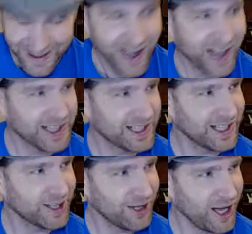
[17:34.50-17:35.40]
I can hear
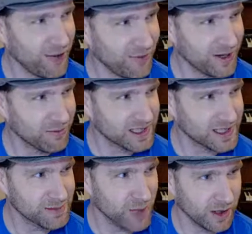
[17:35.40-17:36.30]
you laughing,
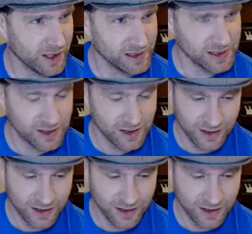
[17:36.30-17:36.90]
Mrs. Morris.